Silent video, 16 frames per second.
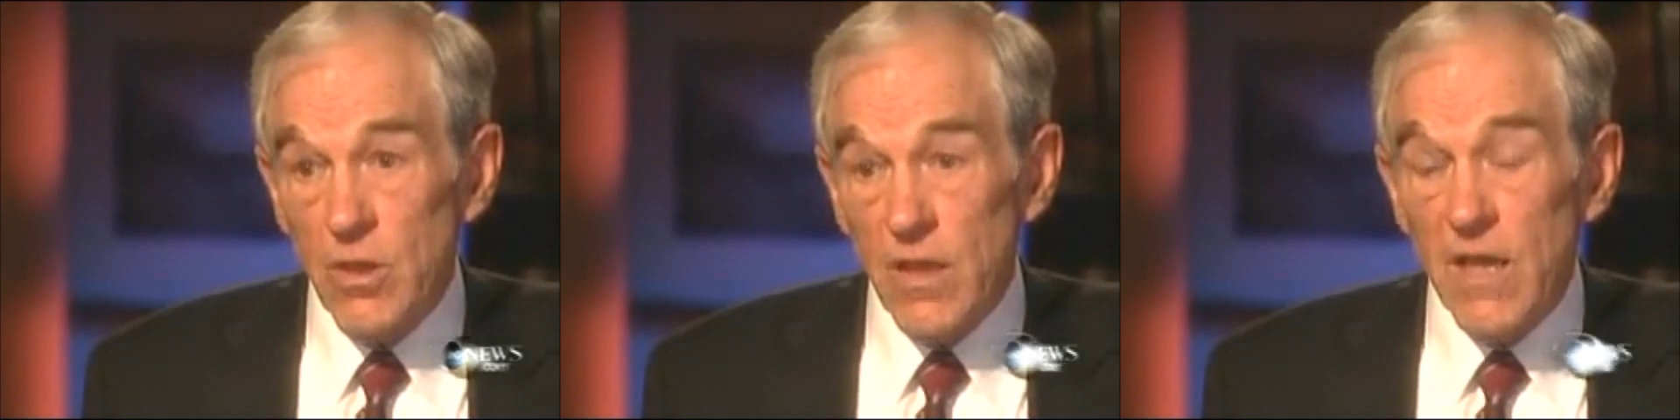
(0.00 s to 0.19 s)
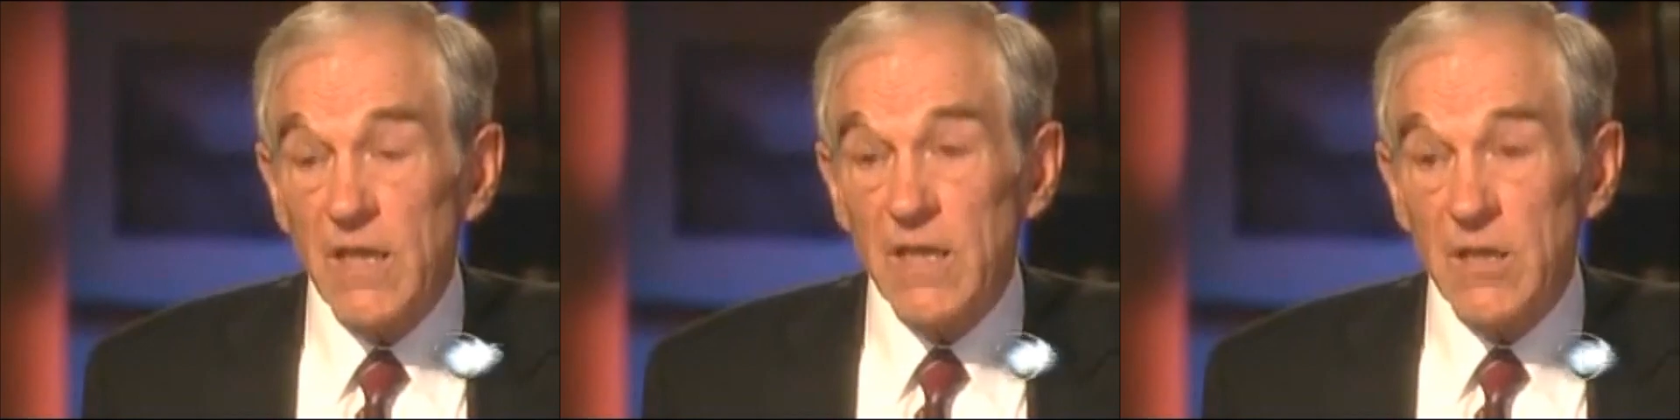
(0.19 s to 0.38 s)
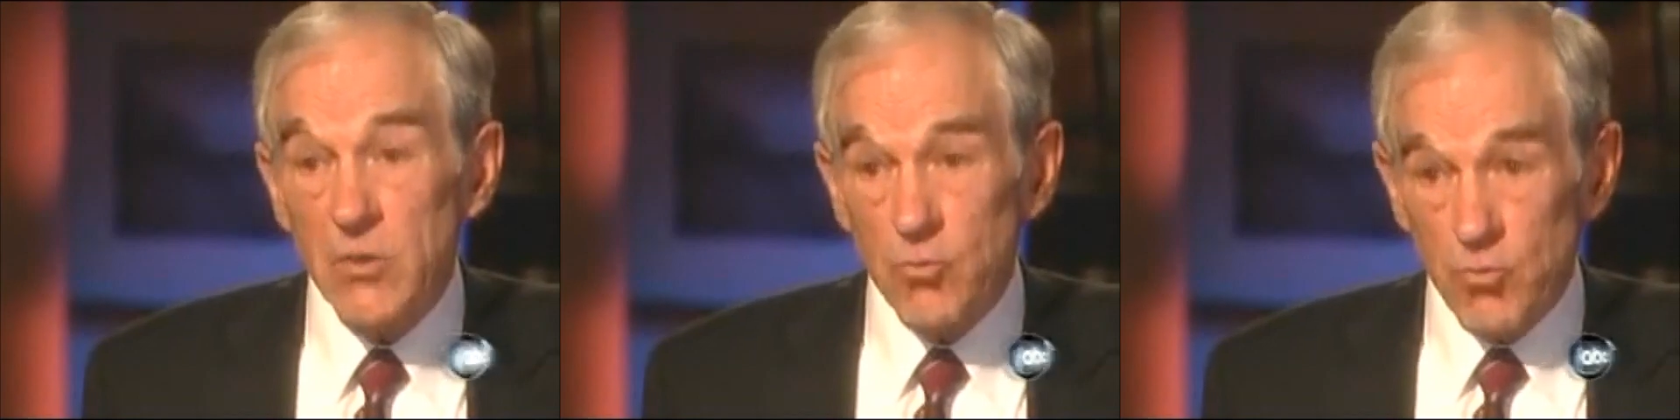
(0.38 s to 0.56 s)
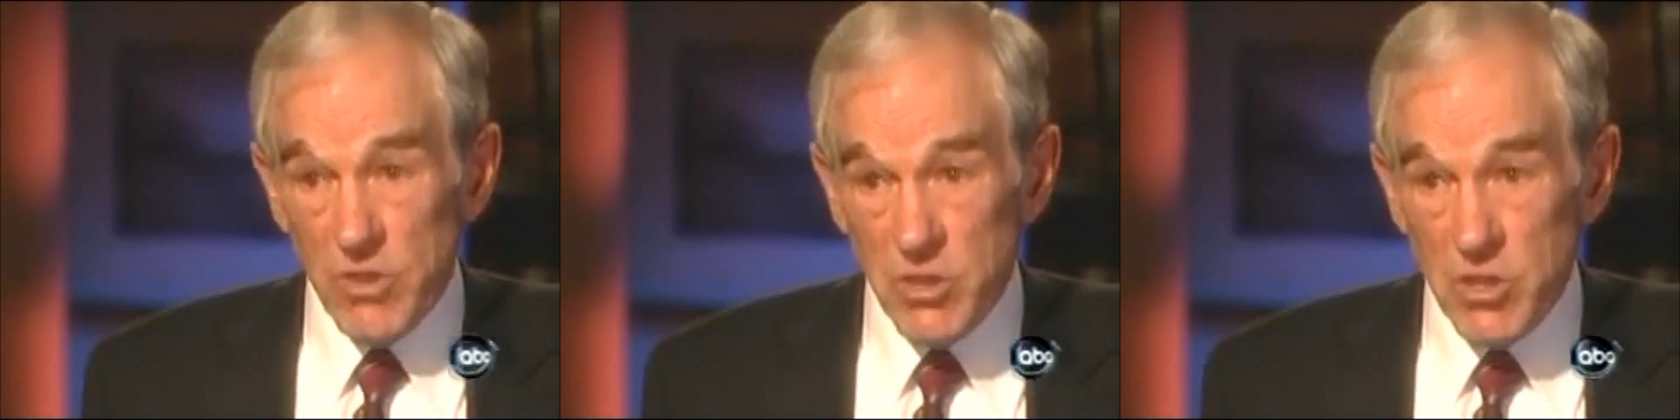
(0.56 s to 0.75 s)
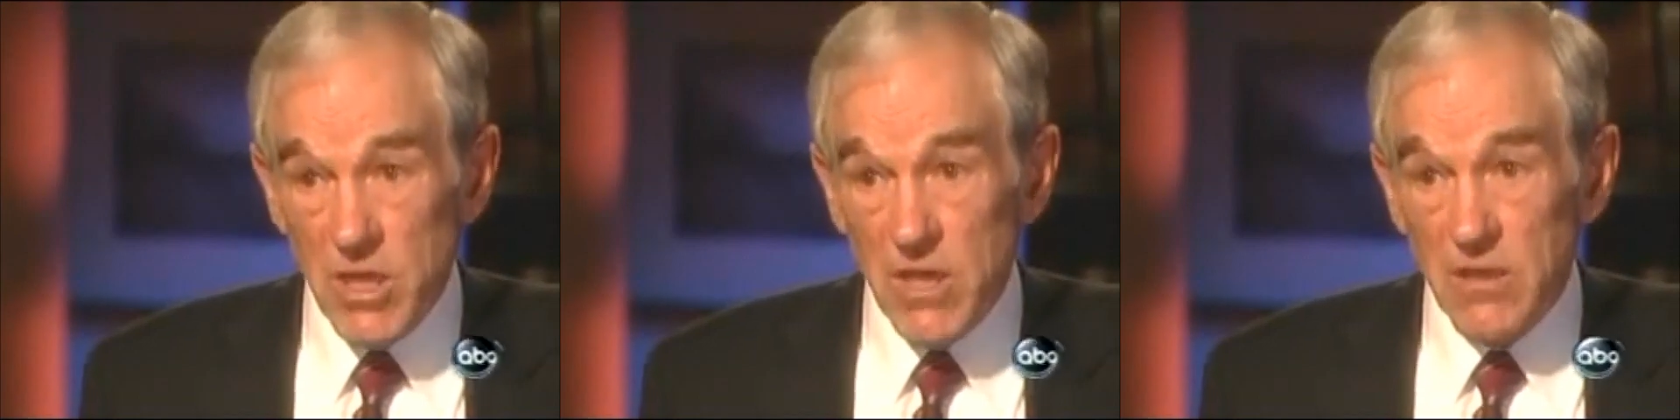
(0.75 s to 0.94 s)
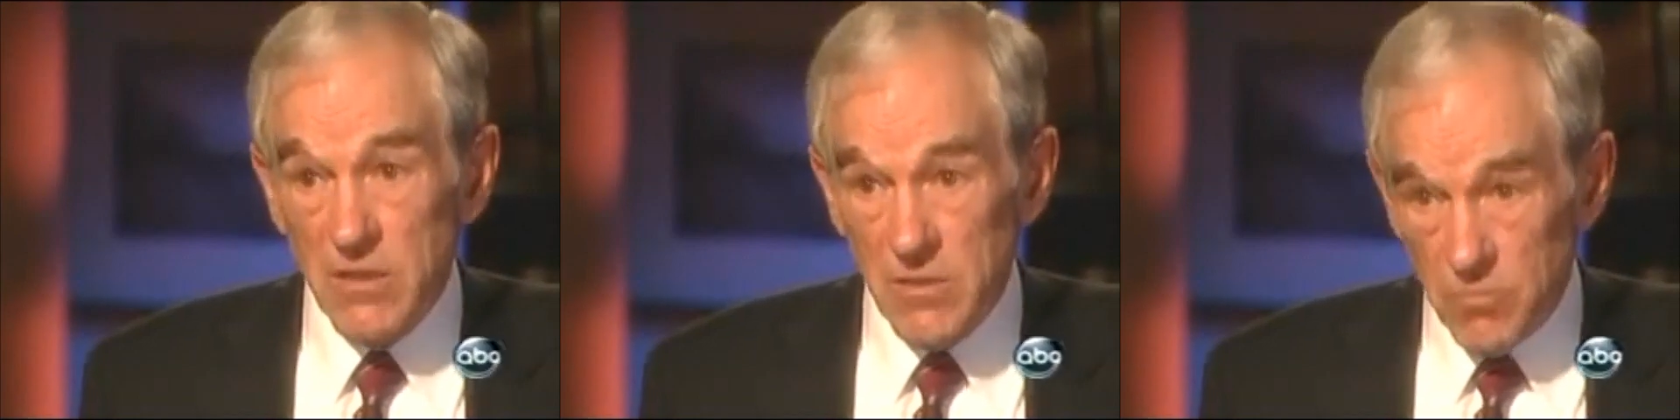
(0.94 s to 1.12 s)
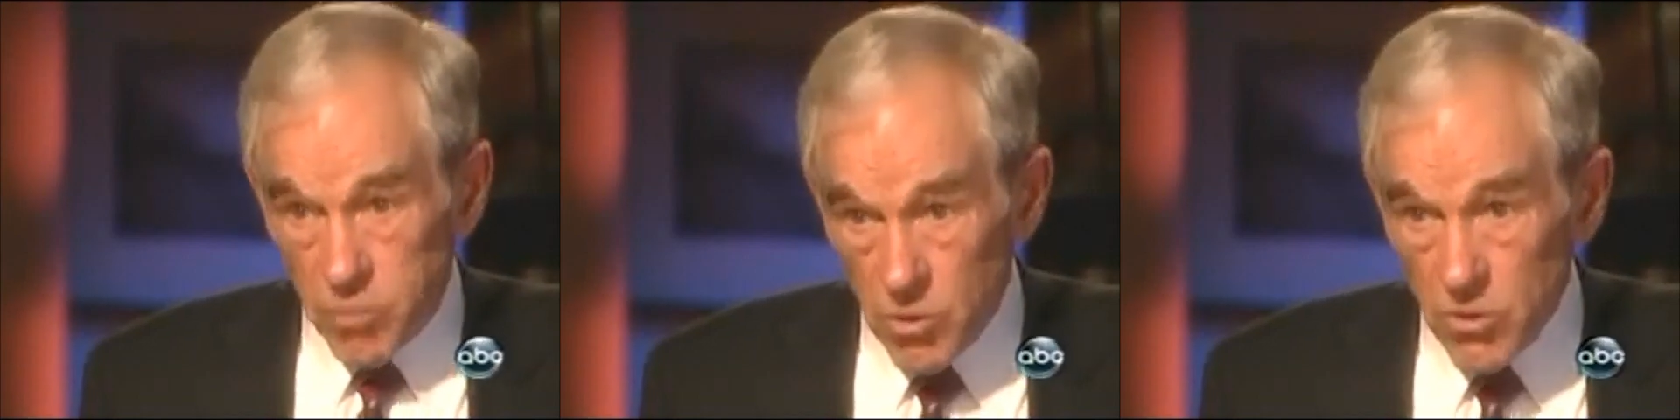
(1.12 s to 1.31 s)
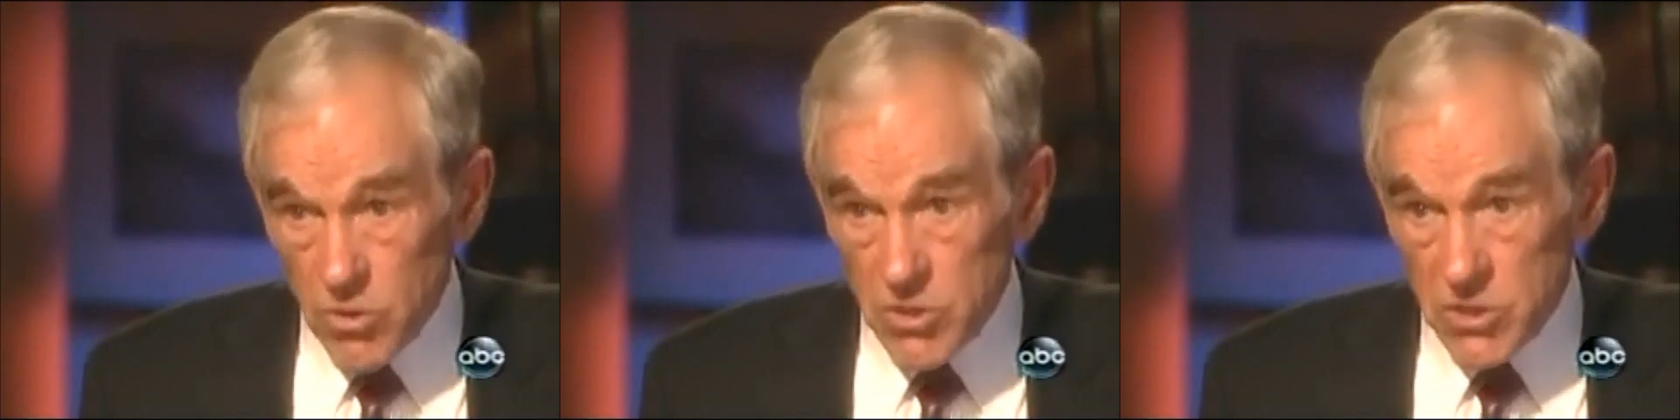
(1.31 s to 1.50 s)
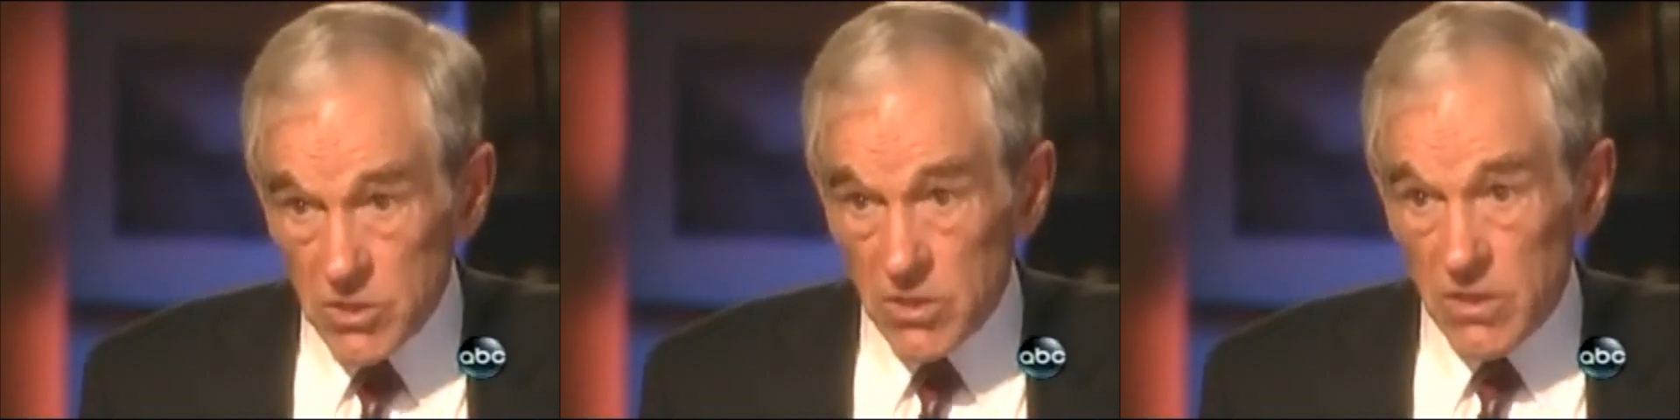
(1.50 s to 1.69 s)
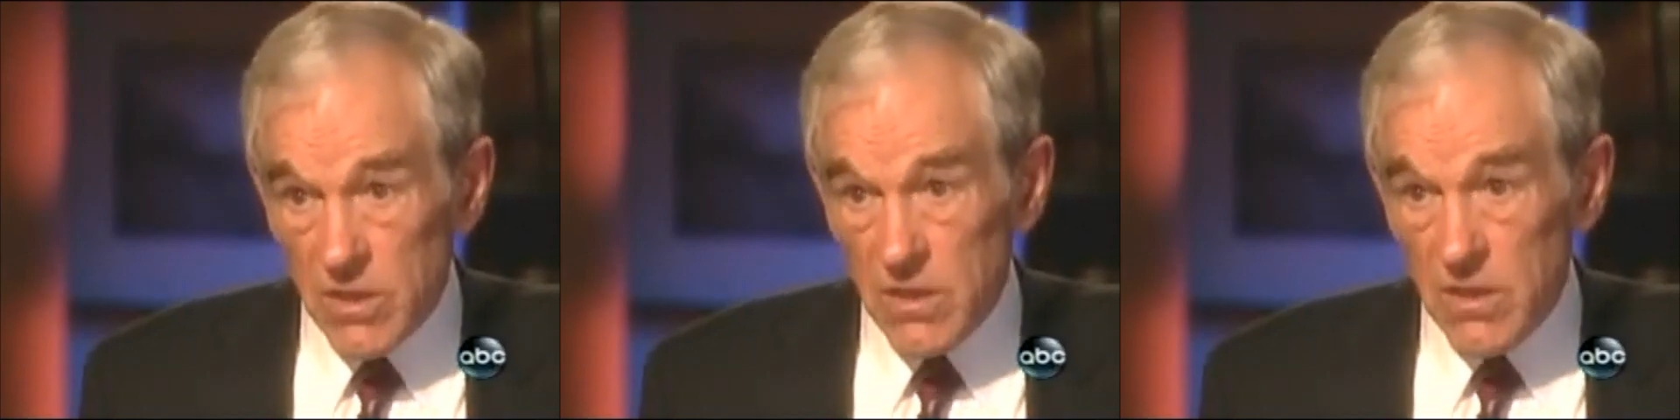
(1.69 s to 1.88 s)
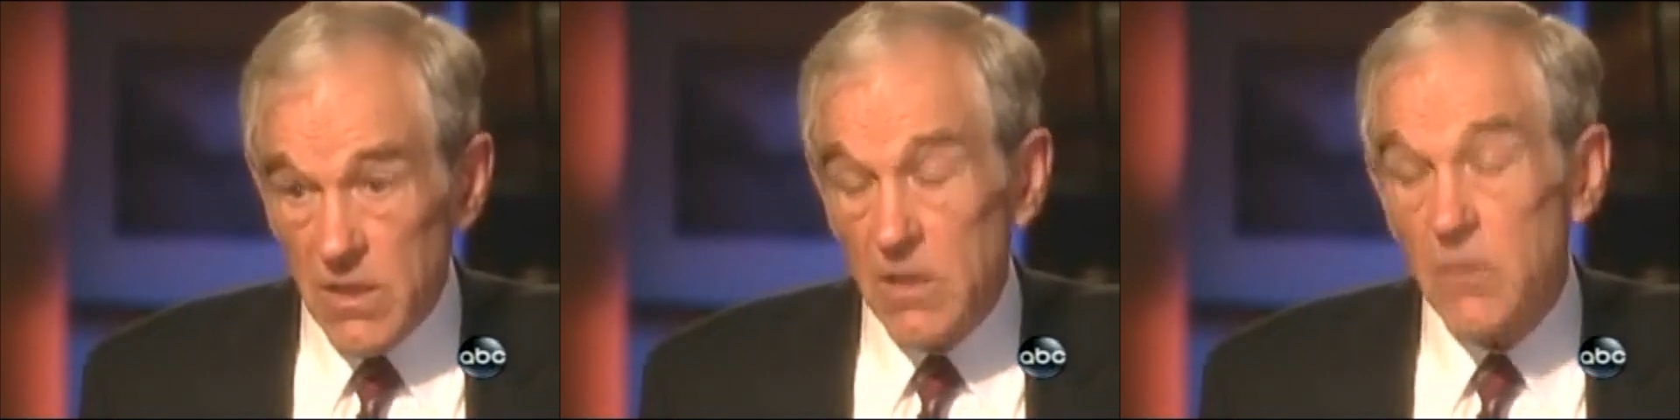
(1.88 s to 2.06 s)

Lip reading: I can reject it personally